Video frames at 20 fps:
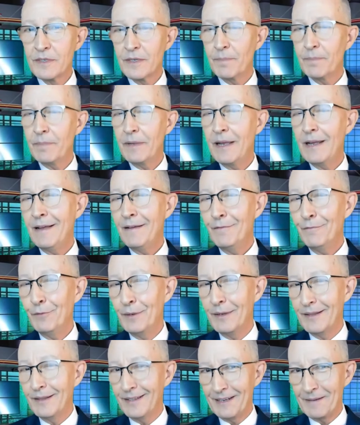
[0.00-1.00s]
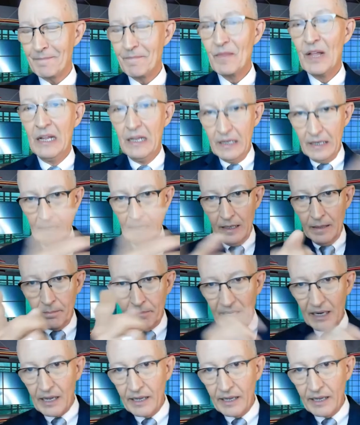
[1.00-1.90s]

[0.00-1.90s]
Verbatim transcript: up everything. But